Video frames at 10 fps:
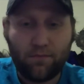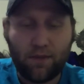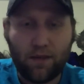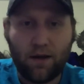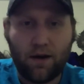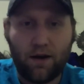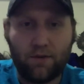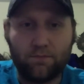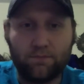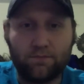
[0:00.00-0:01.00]

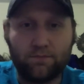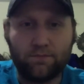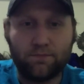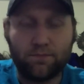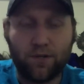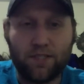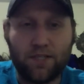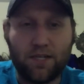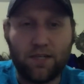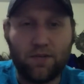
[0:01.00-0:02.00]
or
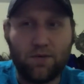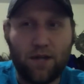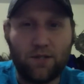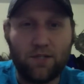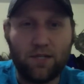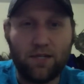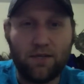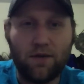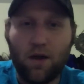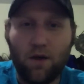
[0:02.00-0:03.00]

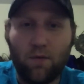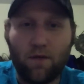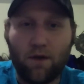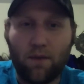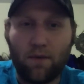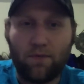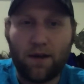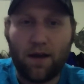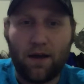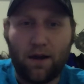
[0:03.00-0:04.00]
S-C-U-H-T-T, whatever. I'm going to
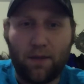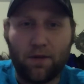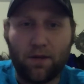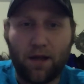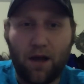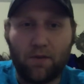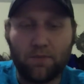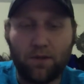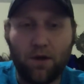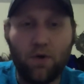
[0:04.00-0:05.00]
find out, and I'll put it in the comments
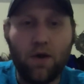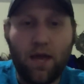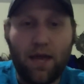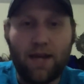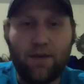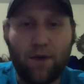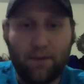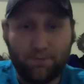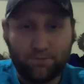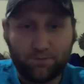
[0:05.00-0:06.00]
below.
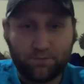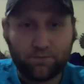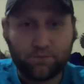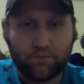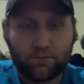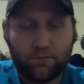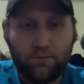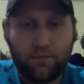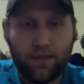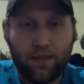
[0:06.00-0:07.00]
Anyway,
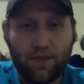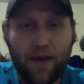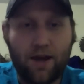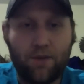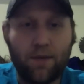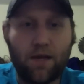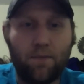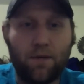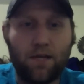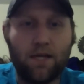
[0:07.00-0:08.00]
that helmet
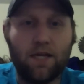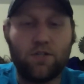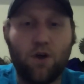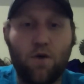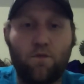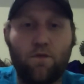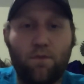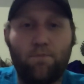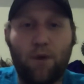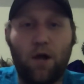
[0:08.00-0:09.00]
company is known for
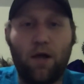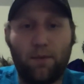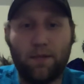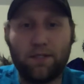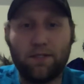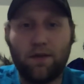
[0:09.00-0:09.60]
football helmets.